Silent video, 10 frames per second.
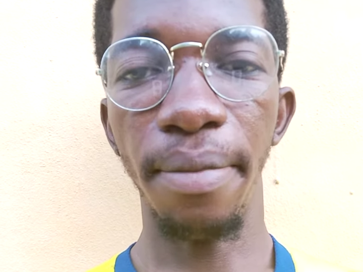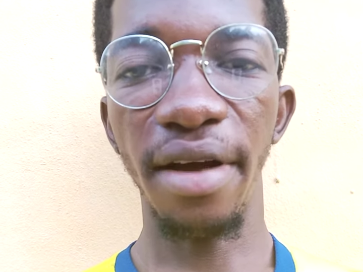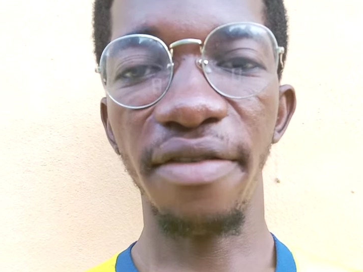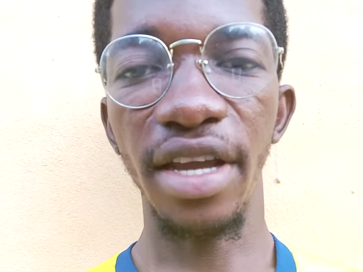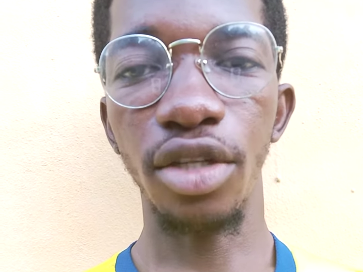
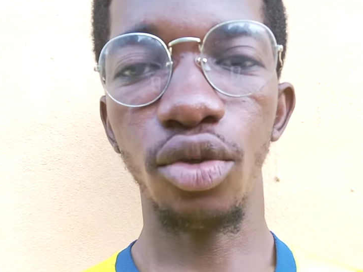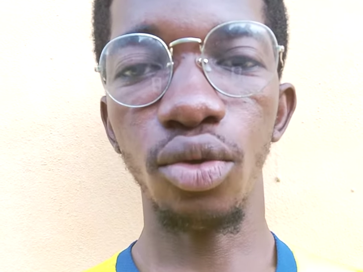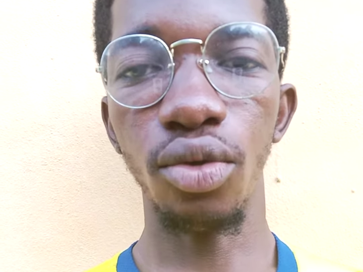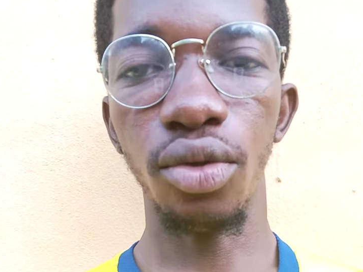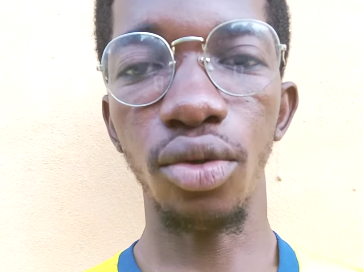perfect
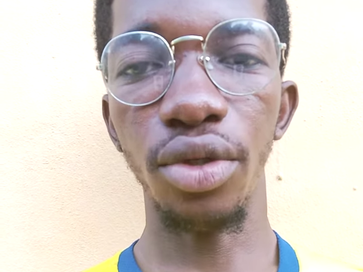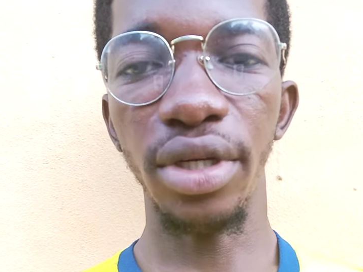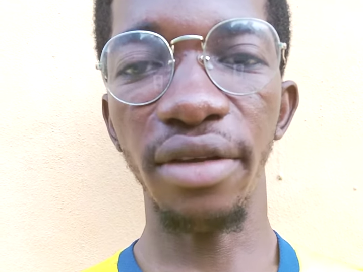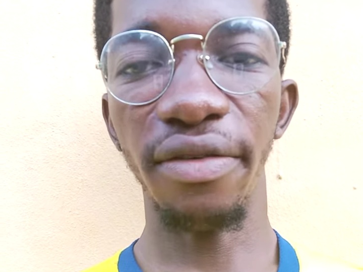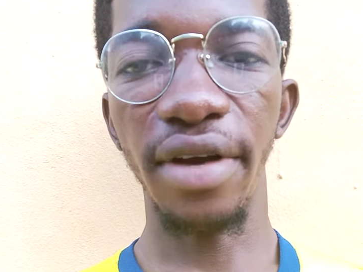tool to
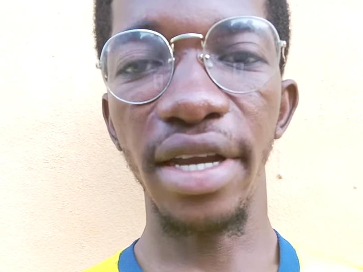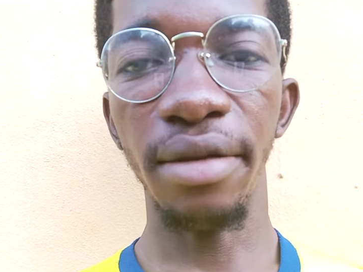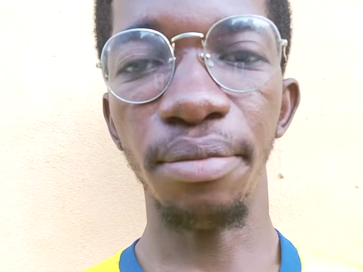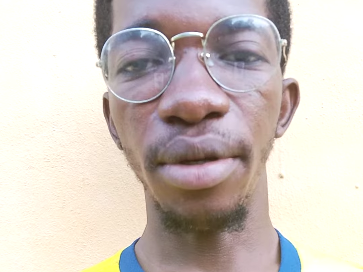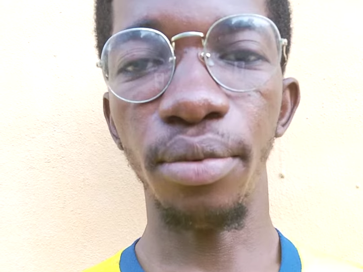unify
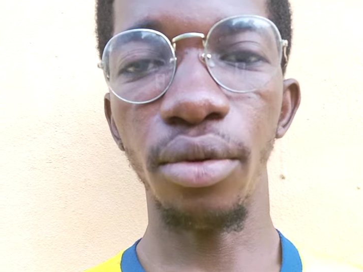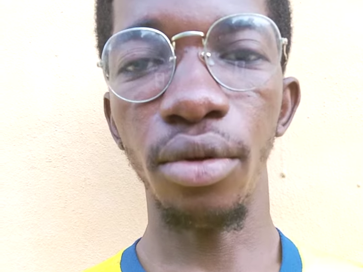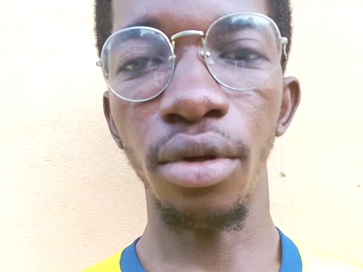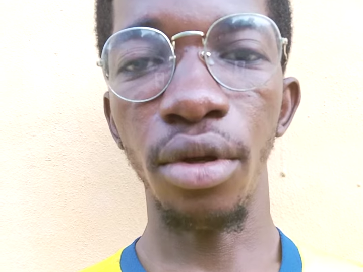people